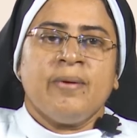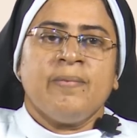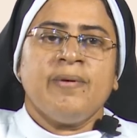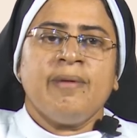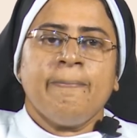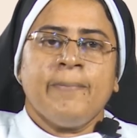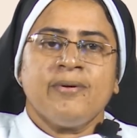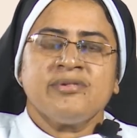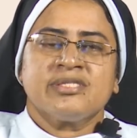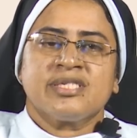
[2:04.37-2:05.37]
We will
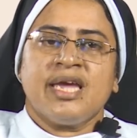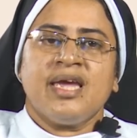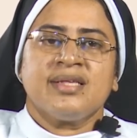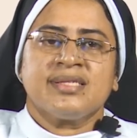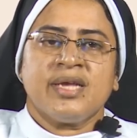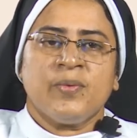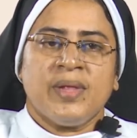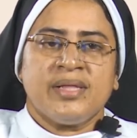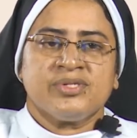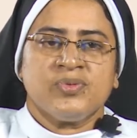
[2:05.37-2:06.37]
put k is
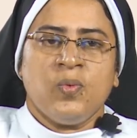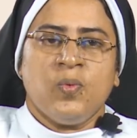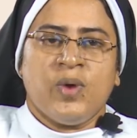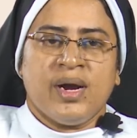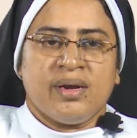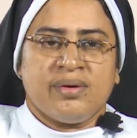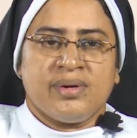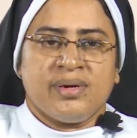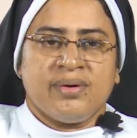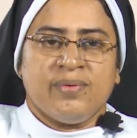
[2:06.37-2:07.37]
equal to
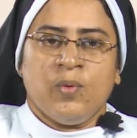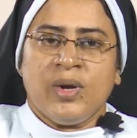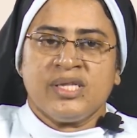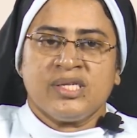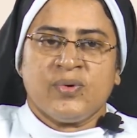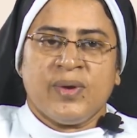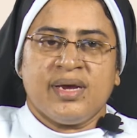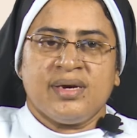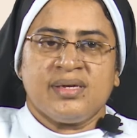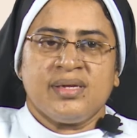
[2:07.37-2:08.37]
1
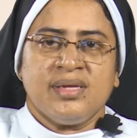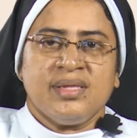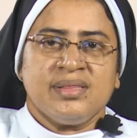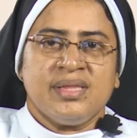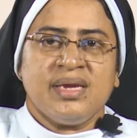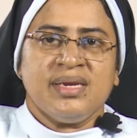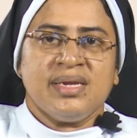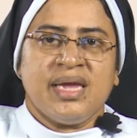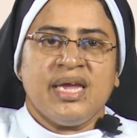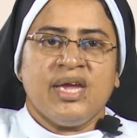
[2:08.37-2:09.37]
square, then
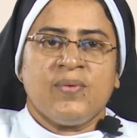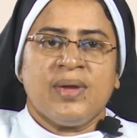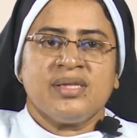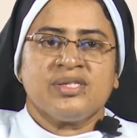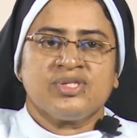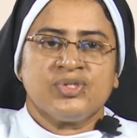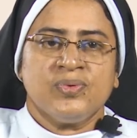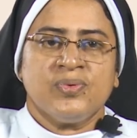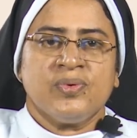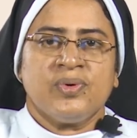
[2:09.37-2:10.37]
k equals
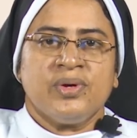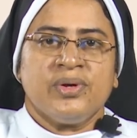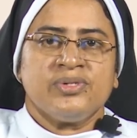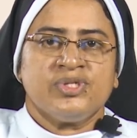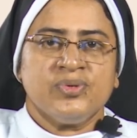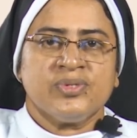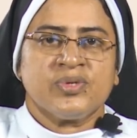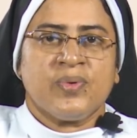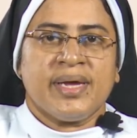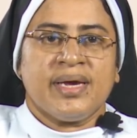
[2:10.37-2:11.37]
2
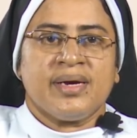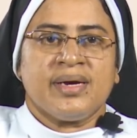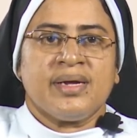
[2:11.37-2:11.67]
square,